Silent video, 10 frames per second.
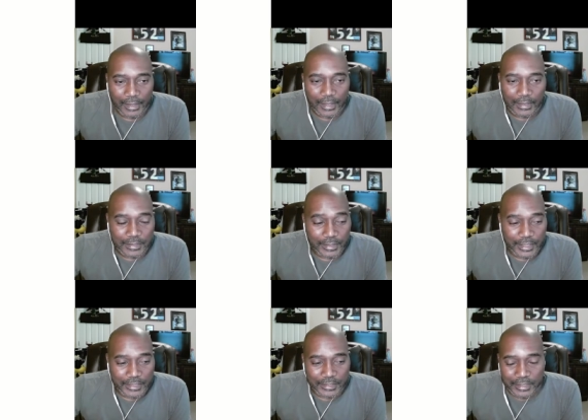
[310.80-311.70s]
See,
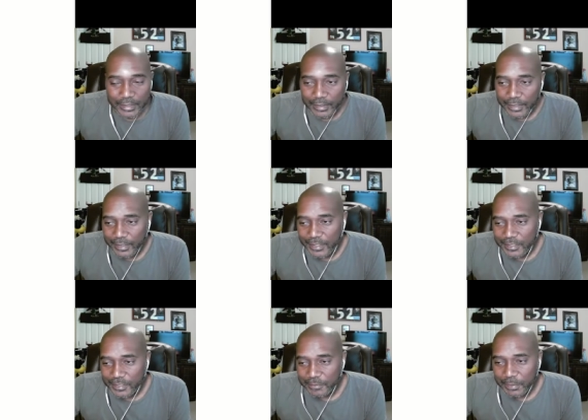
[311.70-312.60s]
that's again, that's
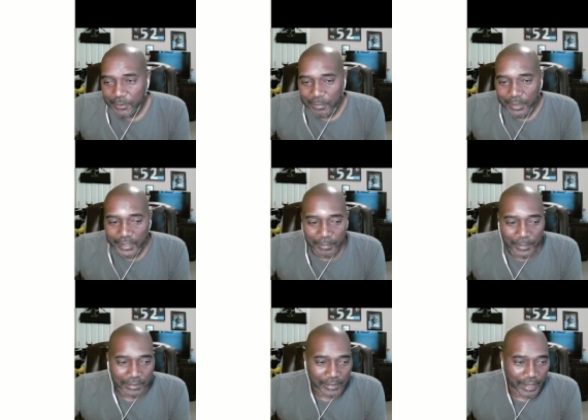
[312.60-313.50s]
just people complaining
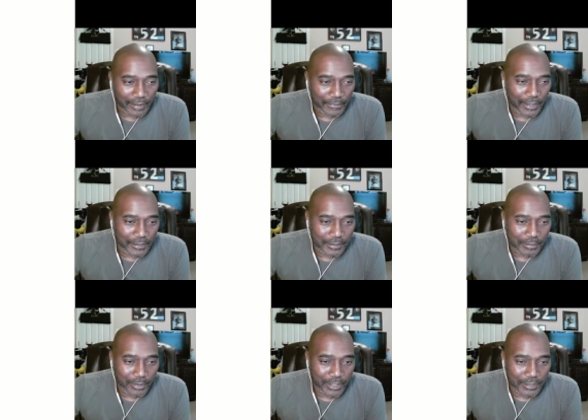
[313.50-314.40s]
about the knife. Yeah, it's
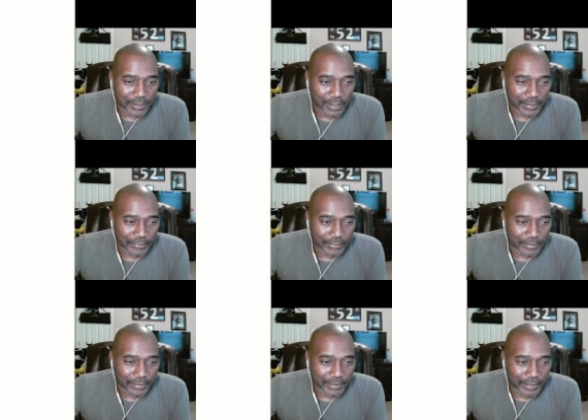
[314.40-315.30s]
compression knife.
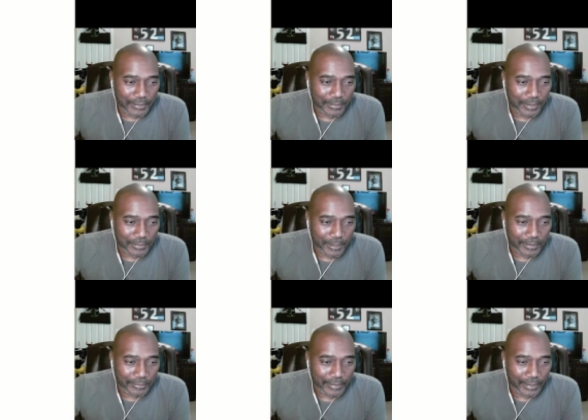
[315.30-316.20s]
That's why
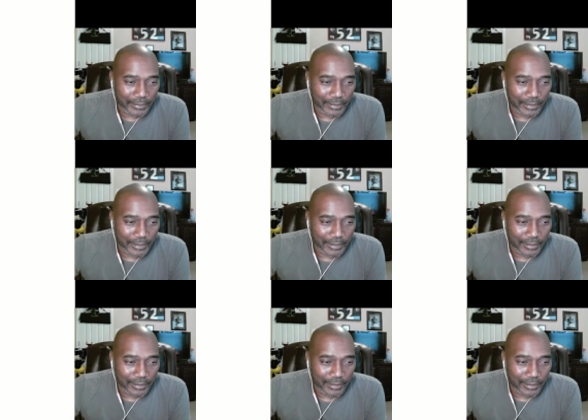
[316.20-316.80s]
you've got the